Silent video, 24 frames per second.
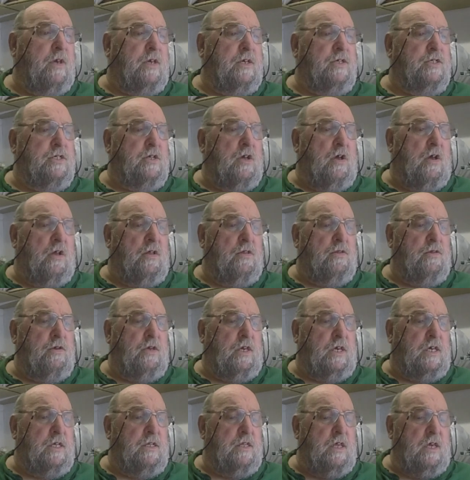can start
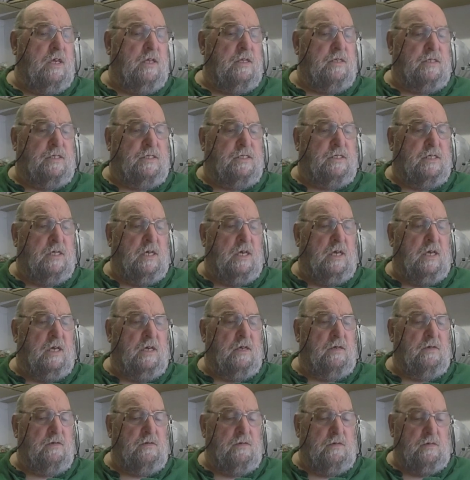looking at
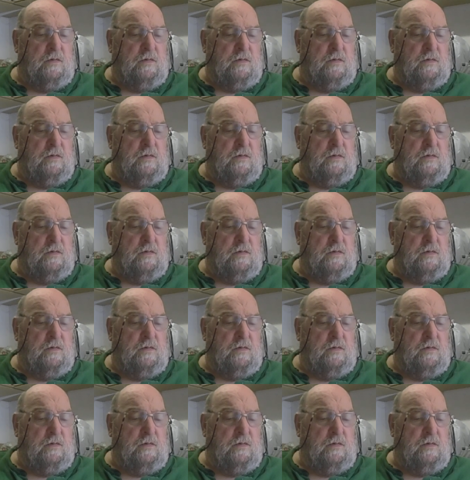uh,